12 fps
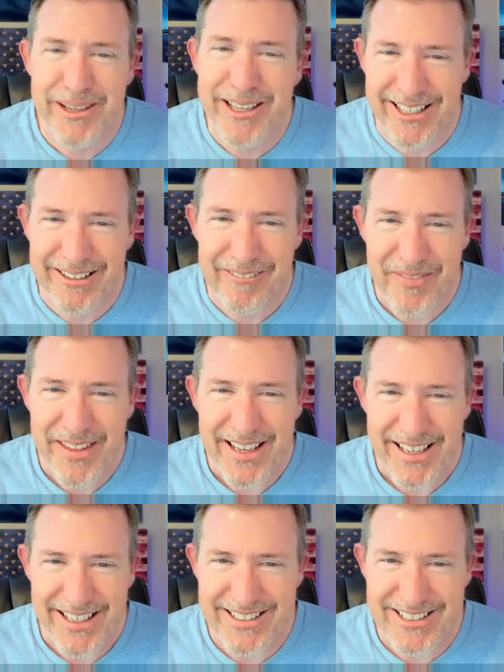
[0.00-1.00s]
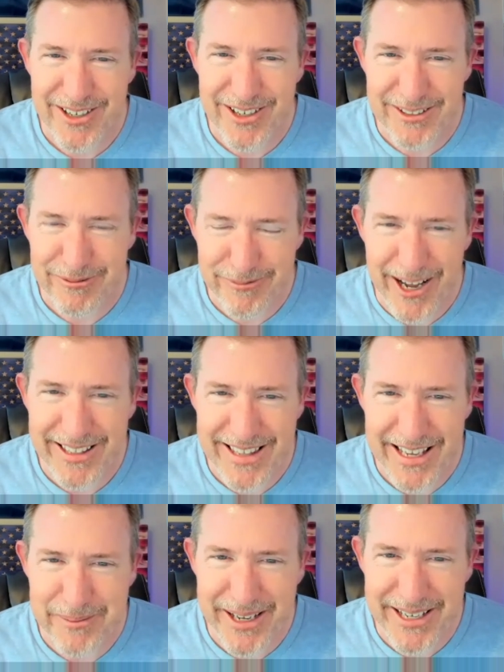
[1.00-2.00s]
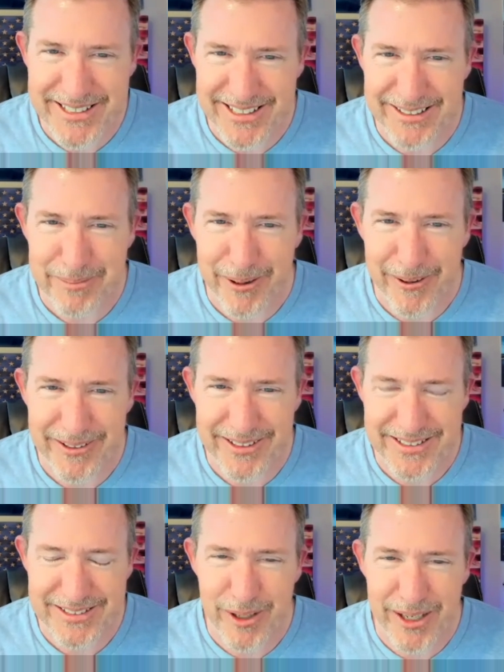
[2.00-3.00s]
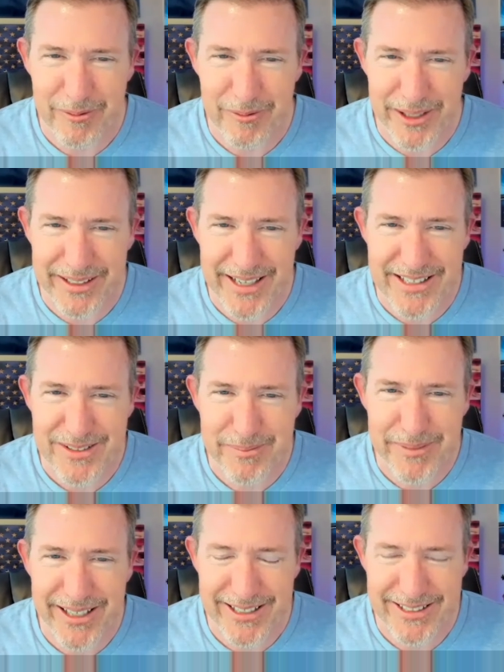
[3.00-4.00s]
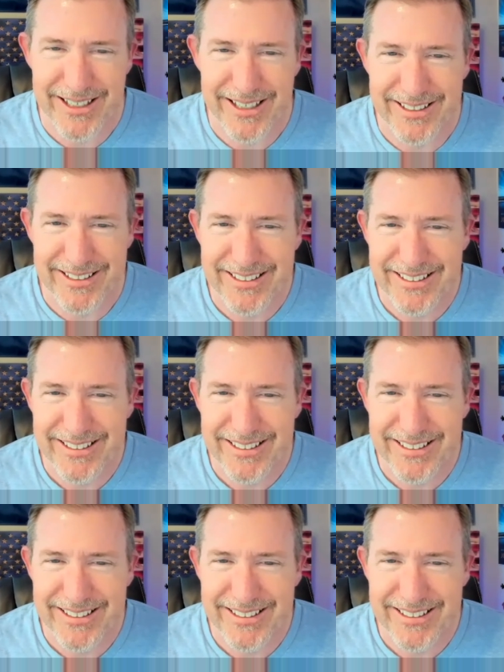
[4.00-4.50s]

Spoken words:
me is trying to find that amazing part is what gets me excited.